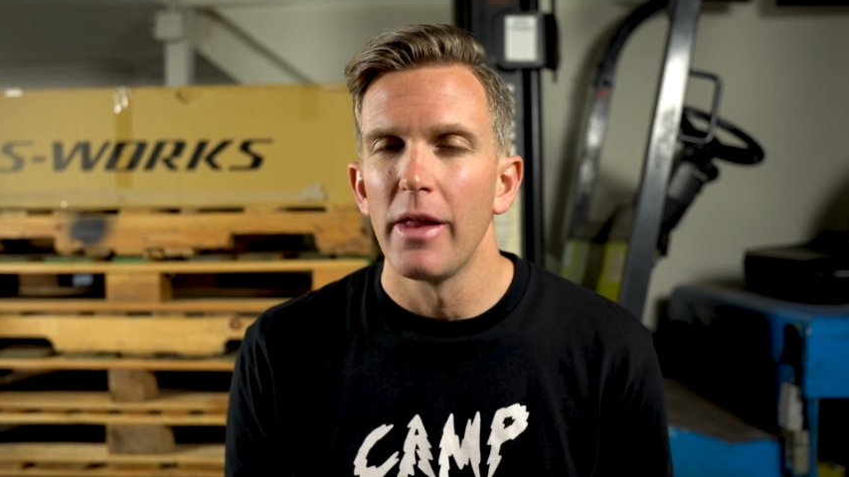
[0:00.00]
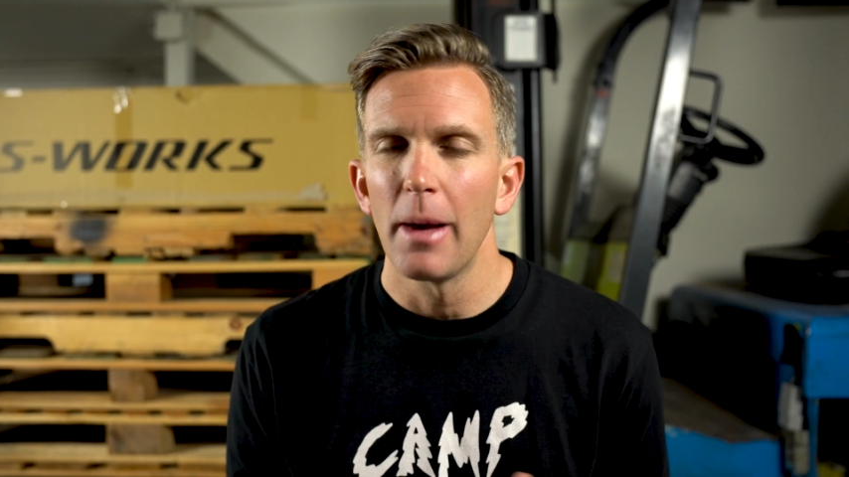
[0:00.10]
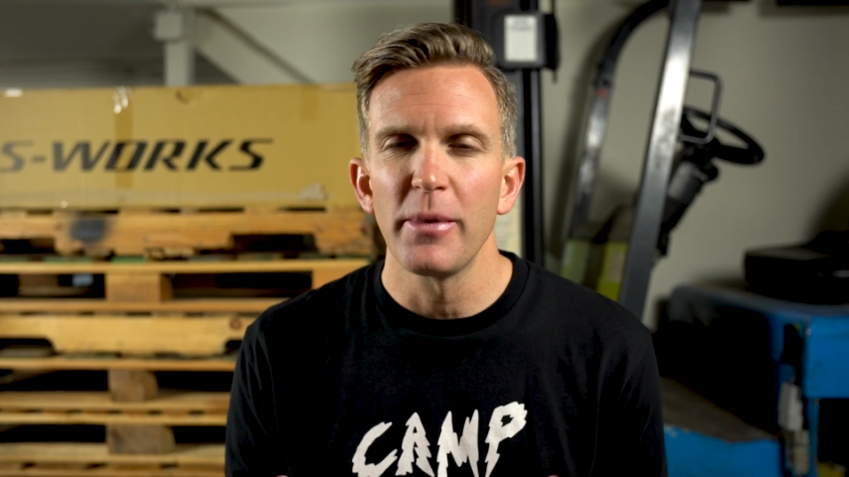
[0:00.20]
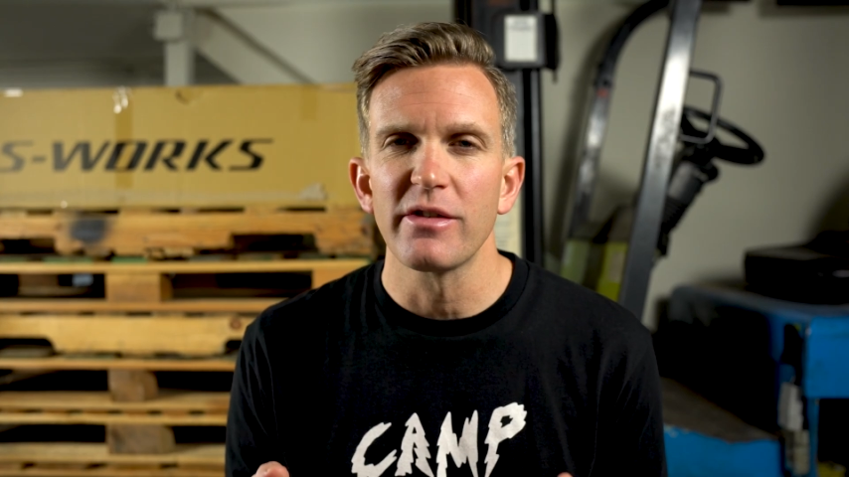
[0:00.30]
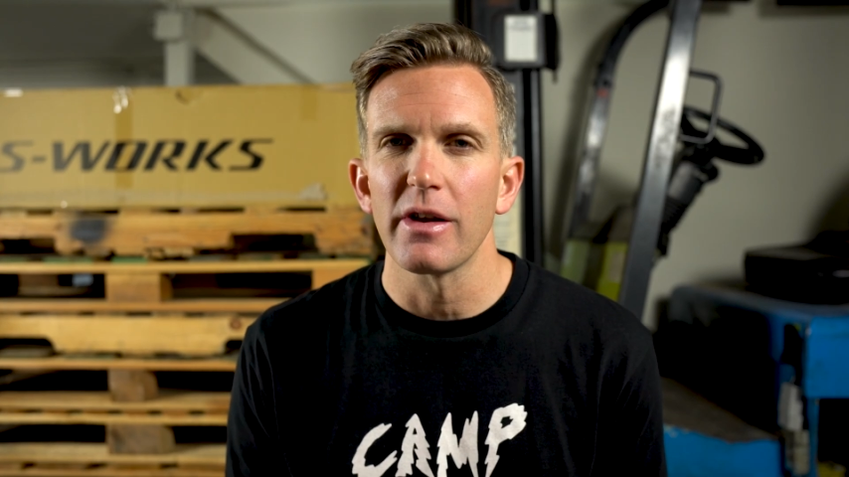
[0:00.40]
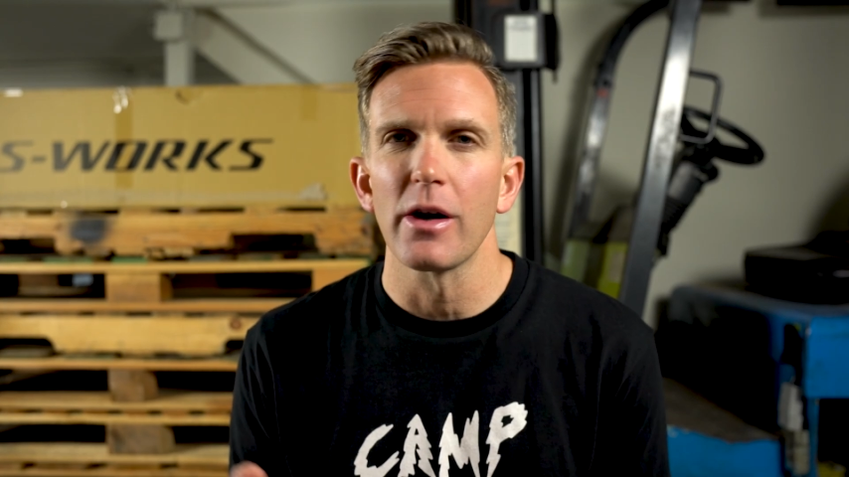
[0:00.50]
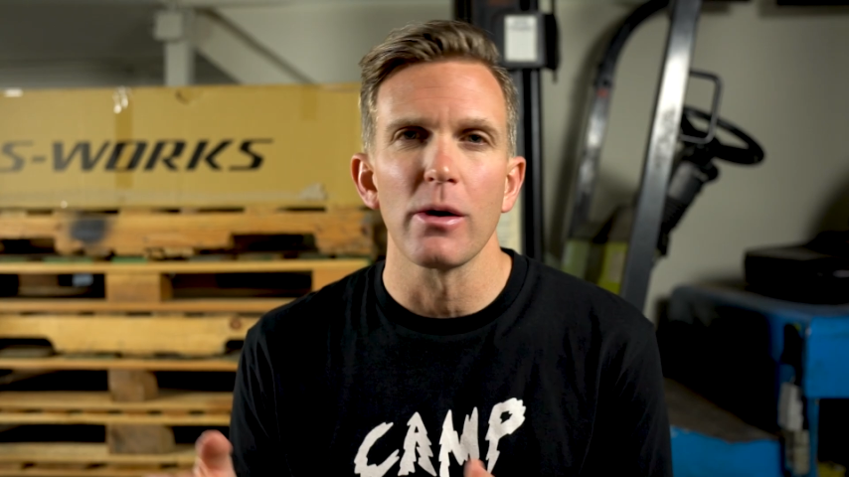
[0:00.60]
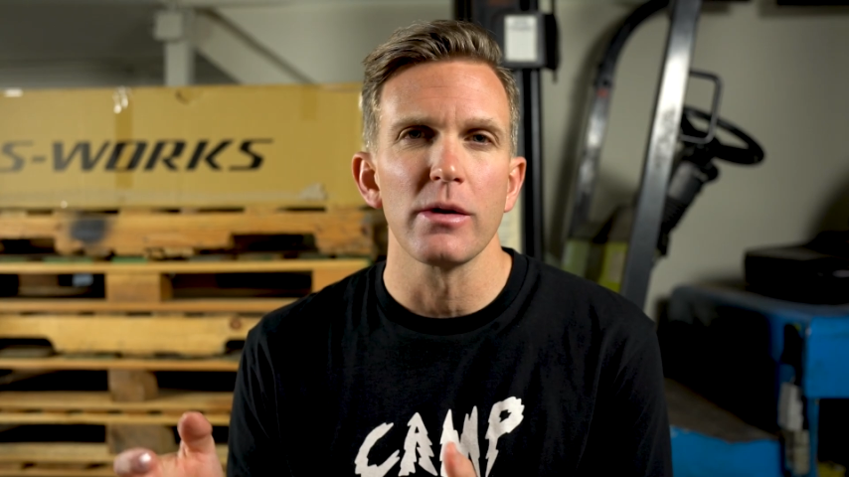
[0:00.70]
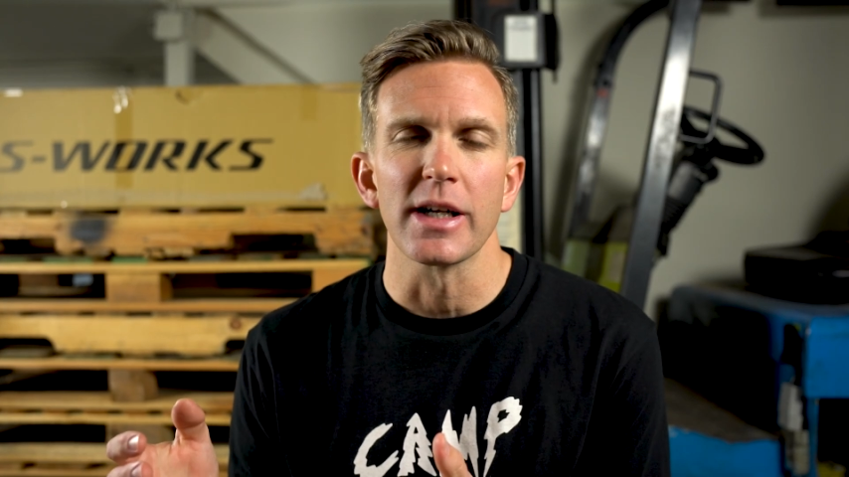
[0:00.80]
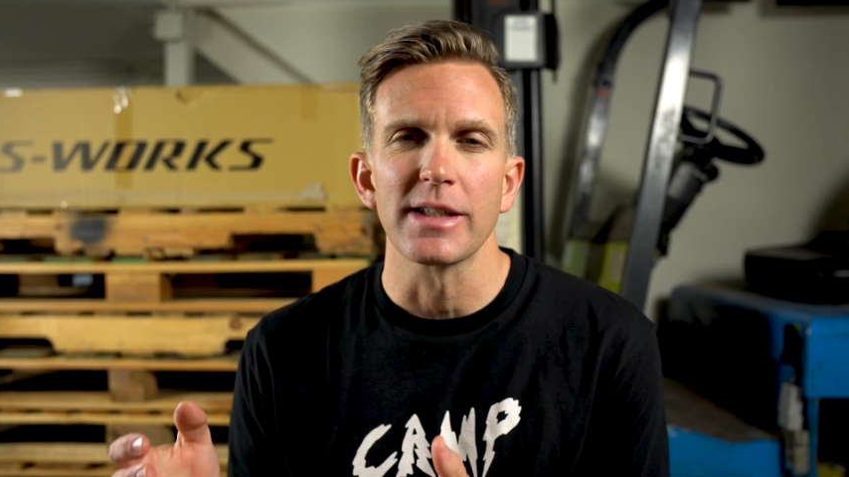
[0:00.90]
That being said, they
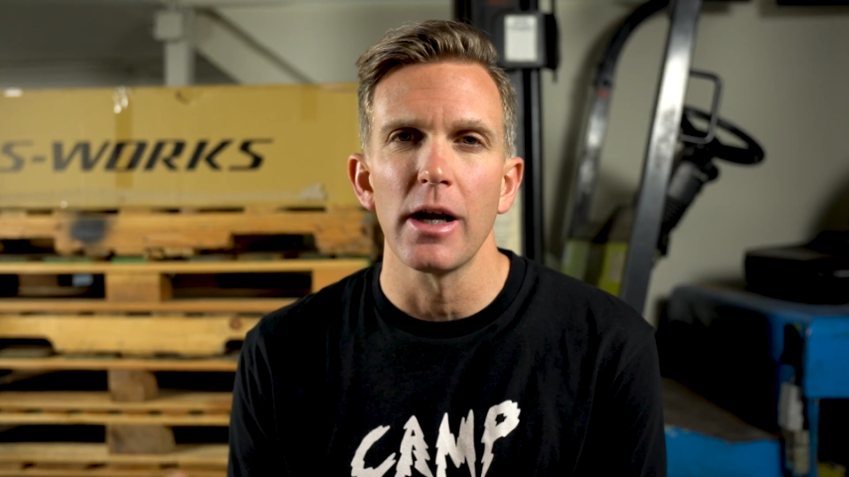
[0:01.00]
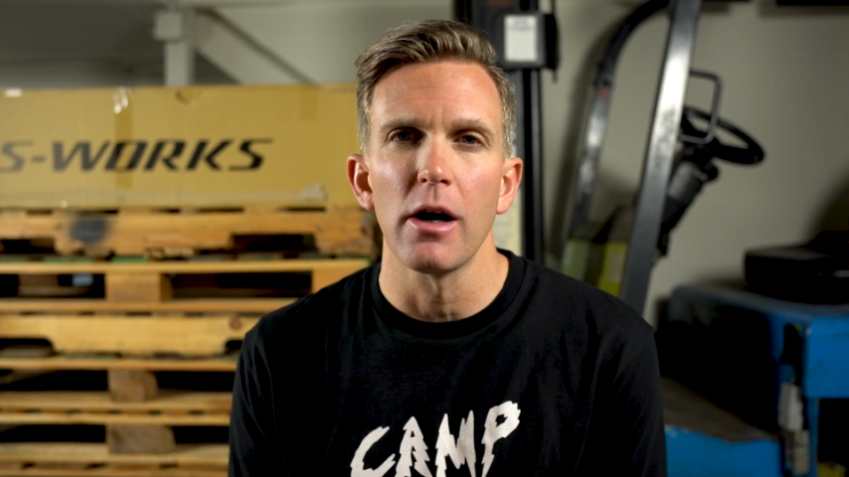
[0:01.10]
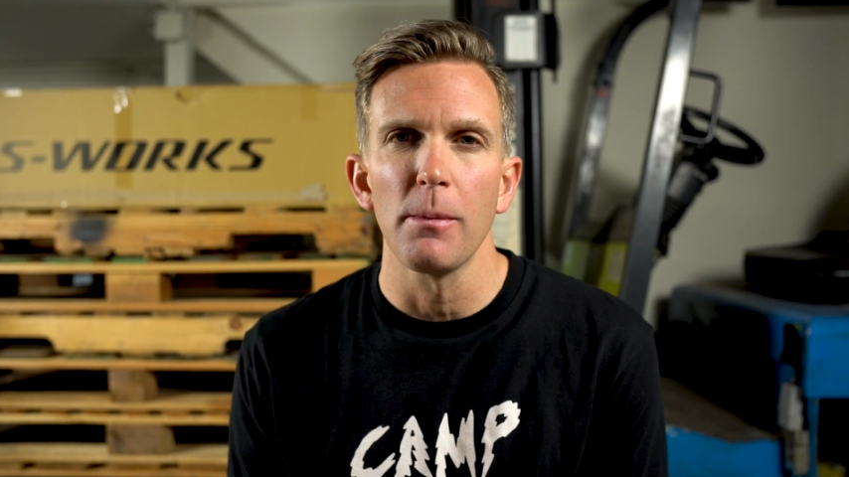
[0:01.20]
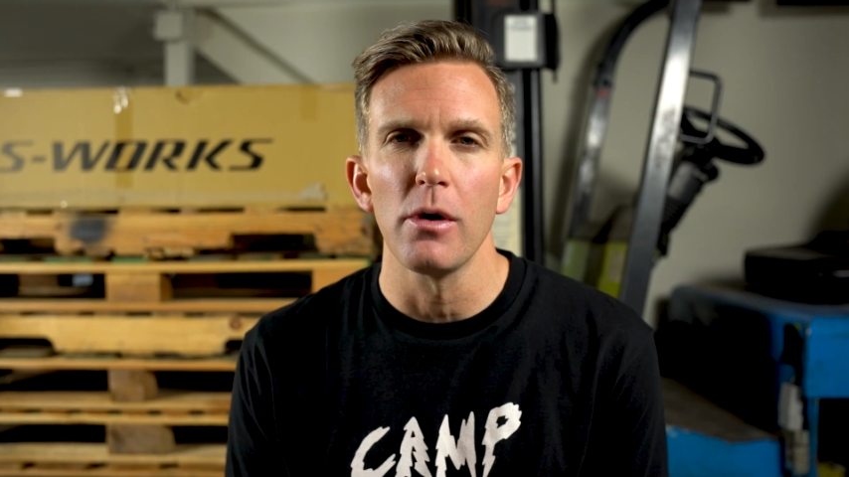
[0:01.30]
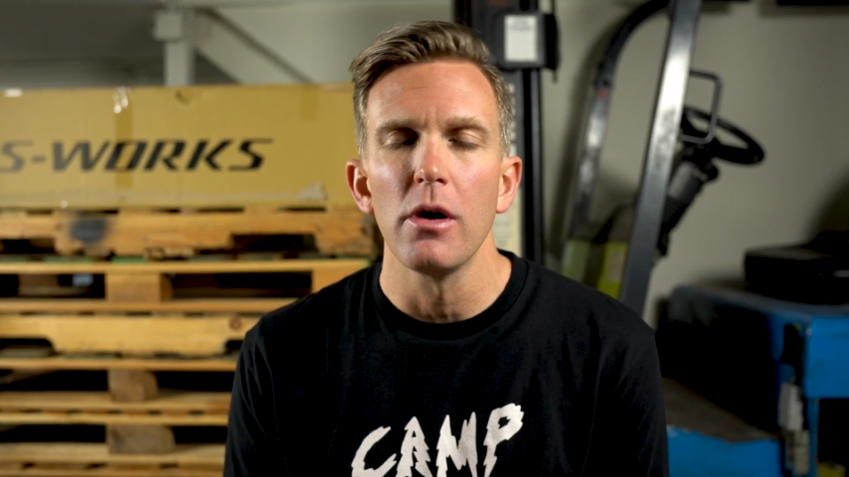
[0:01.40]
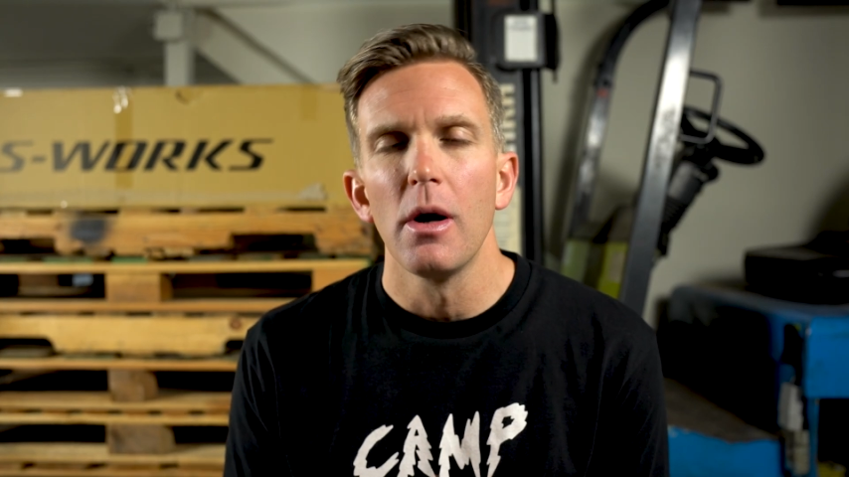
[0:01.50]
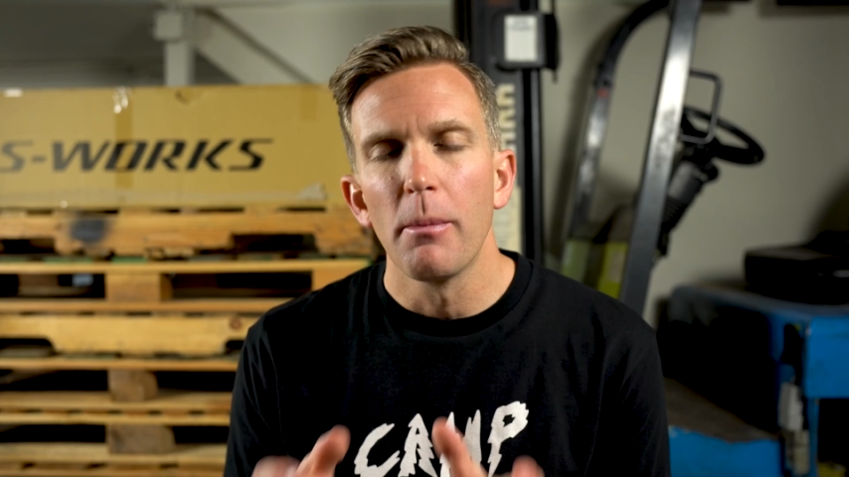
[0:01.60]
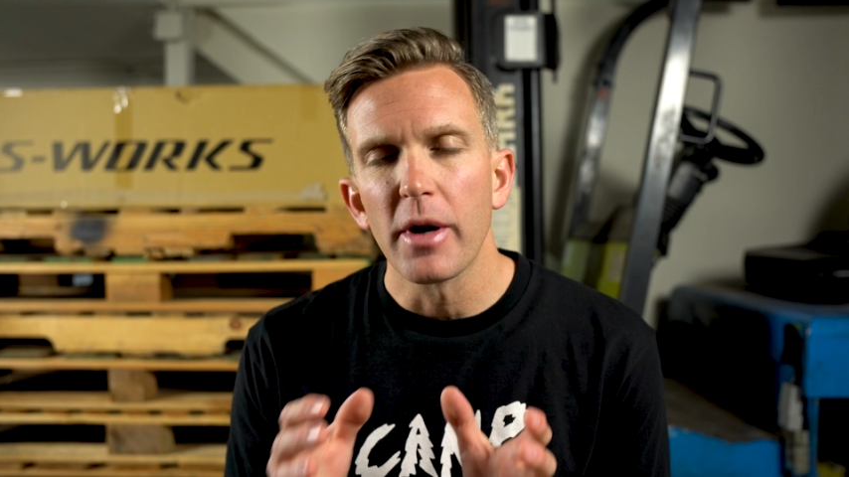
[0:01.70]
don't look terrible,